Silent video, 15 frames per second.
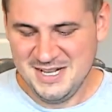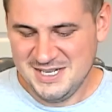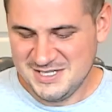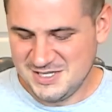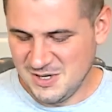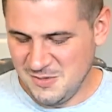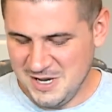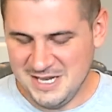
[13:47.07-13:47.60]

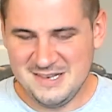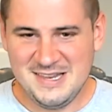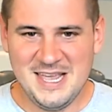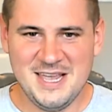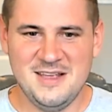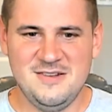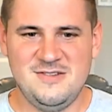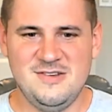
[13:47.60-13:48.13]
So we can
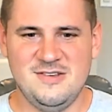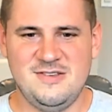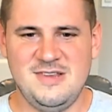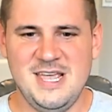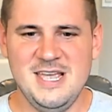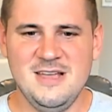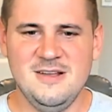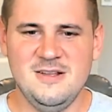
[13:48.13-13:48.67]

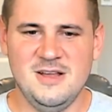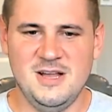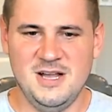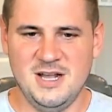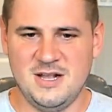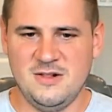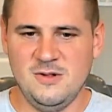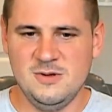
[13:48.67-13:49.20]
take
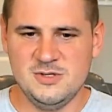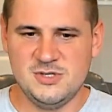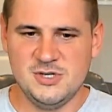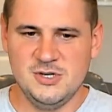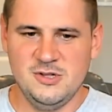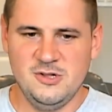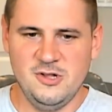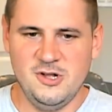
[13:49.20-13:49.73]
a
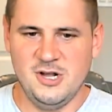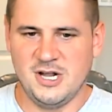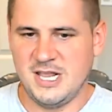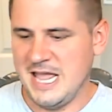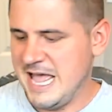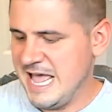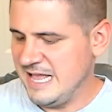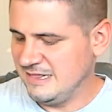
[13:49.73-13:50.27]
closer look
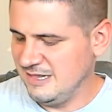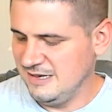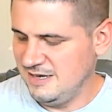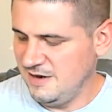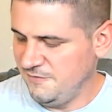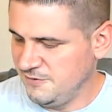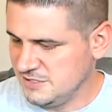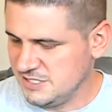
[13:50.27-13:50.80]
at the
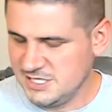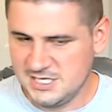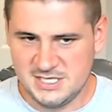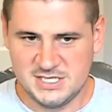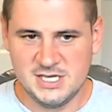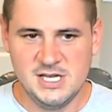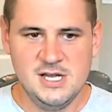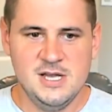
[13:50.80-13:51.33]

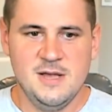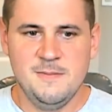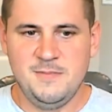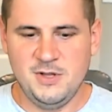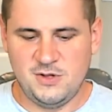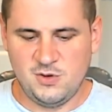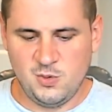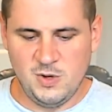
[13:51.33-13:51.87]
differences
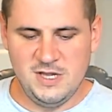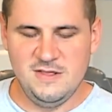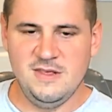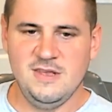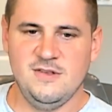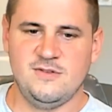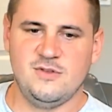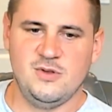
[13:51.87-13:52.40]
between
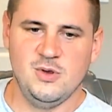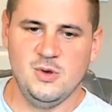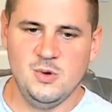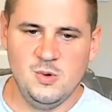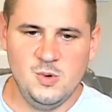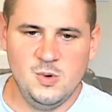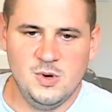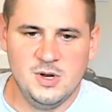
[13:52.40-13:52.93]
these
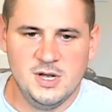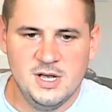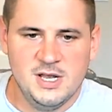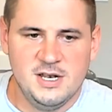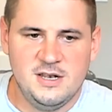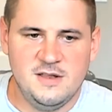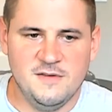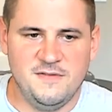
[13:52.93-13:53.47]
two
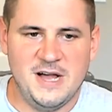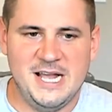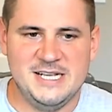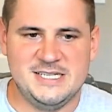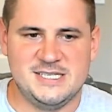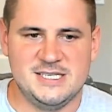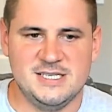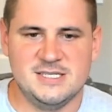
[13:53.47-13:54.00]

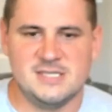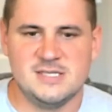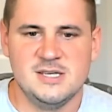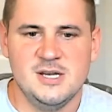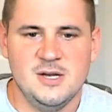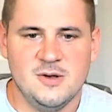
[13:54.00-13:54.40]
devices.